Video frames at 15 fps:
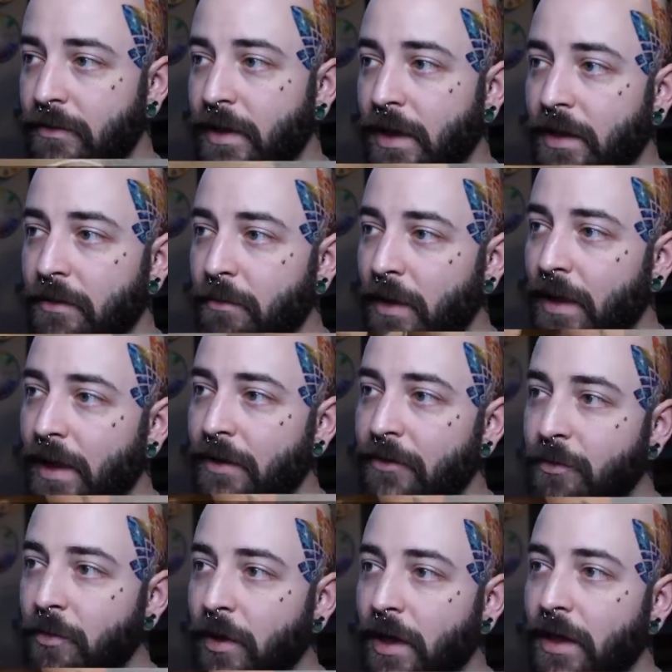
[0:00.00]
taking my
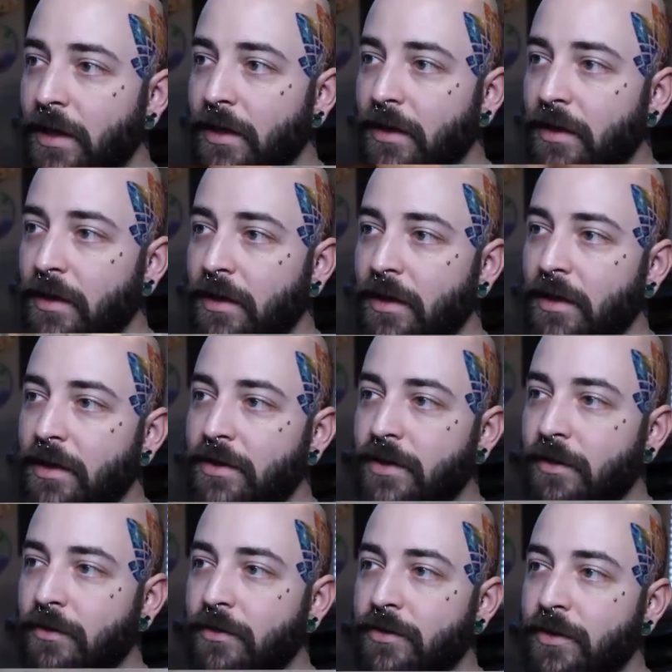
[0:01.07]
last break. He's
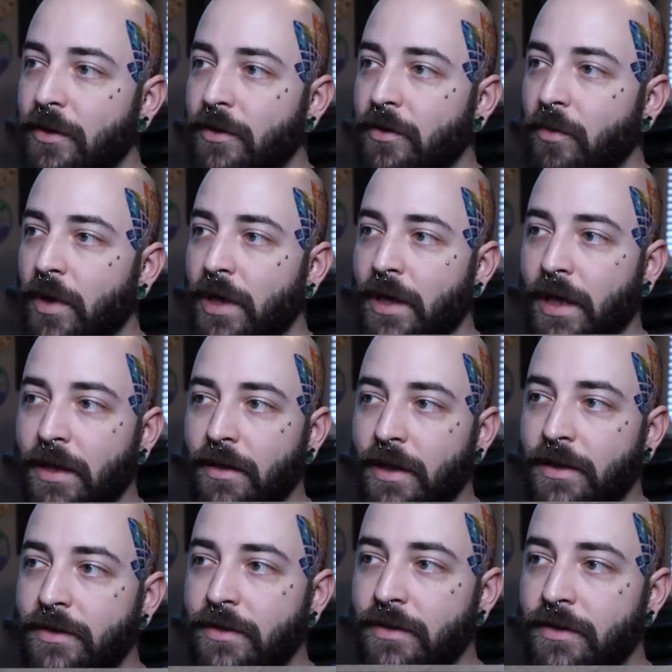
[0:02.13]
going to start the white
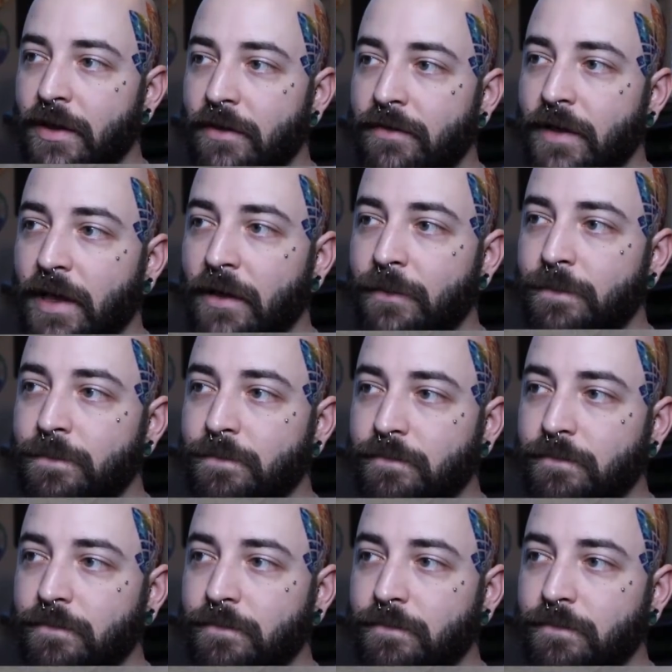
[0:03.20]
highlights and stuff now.